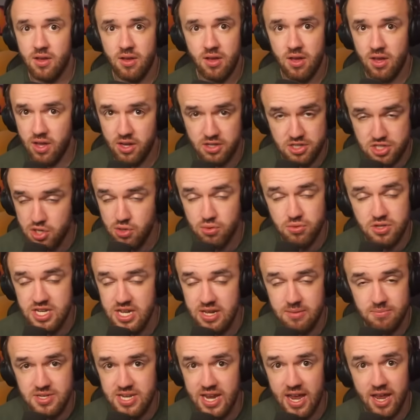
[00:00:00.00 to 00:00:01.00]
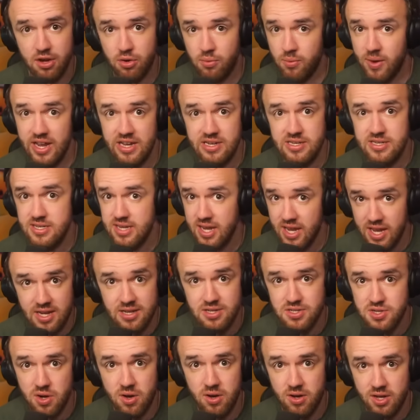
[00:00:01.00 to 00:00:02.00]
a 2-team title race in
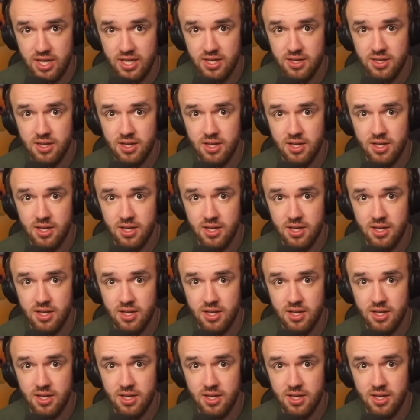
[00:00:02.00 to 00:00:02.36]
Turkey,